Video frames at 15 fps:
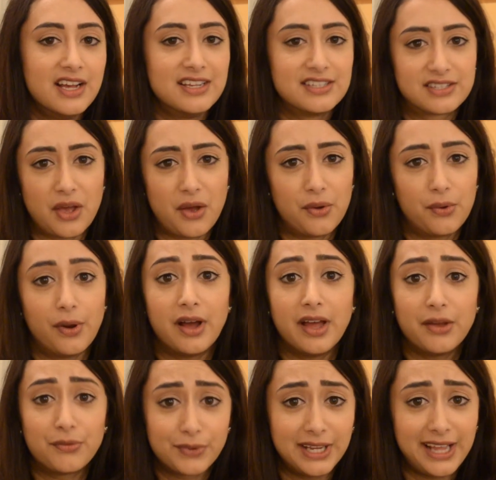So
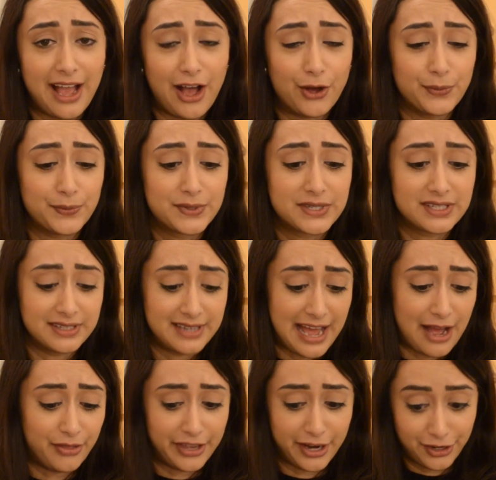it really helps
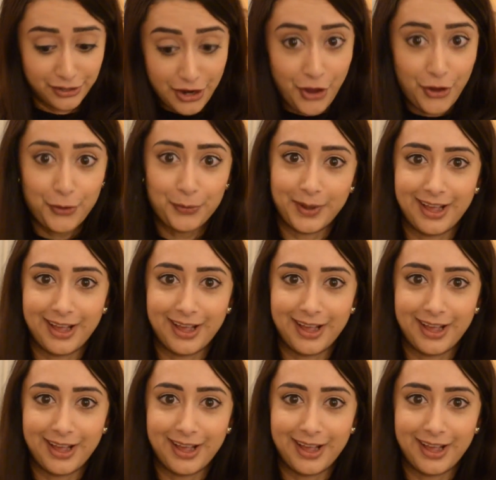now that I know,